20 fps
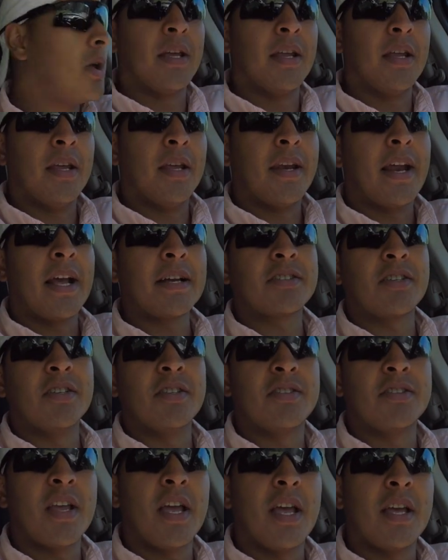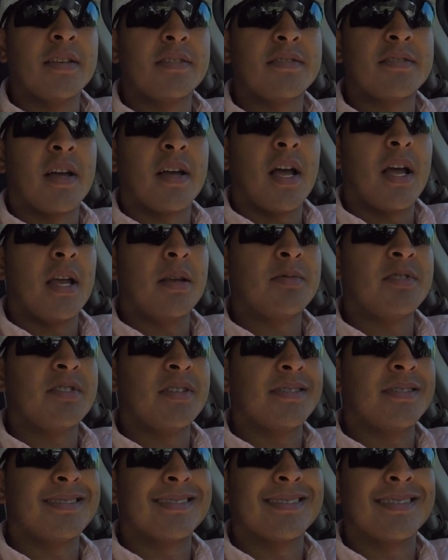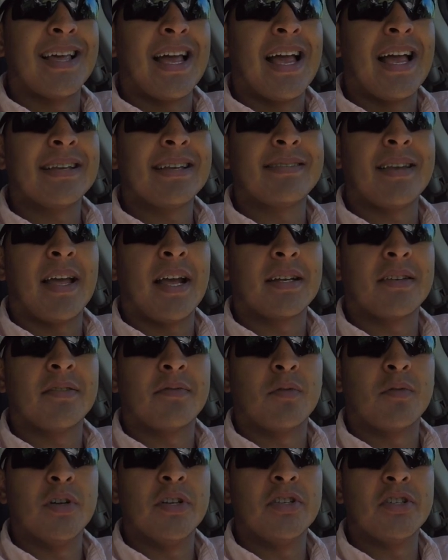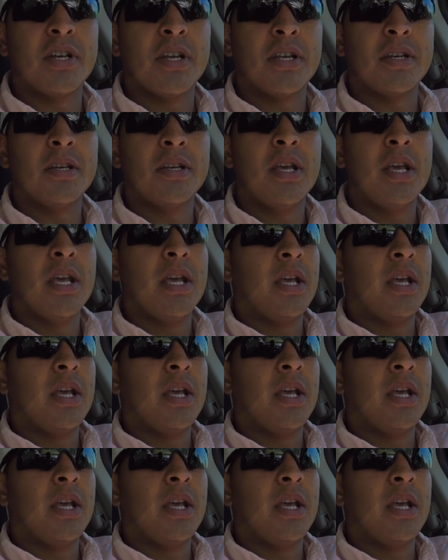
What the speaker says: It actually says time since last active regen,